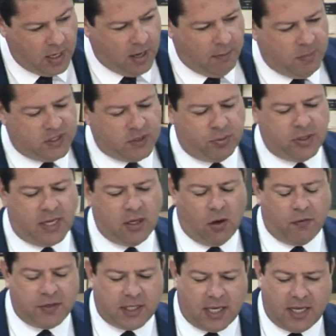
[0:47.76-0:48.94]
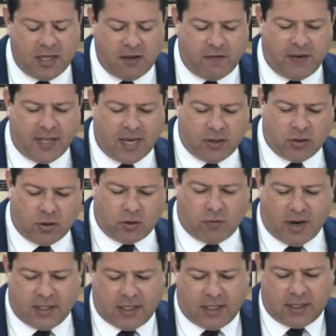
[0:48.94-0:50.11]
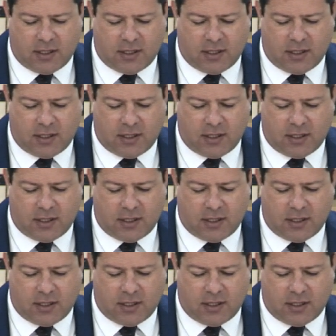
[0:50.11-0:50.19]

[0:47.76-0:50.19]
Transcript: year for 6 months. Bars and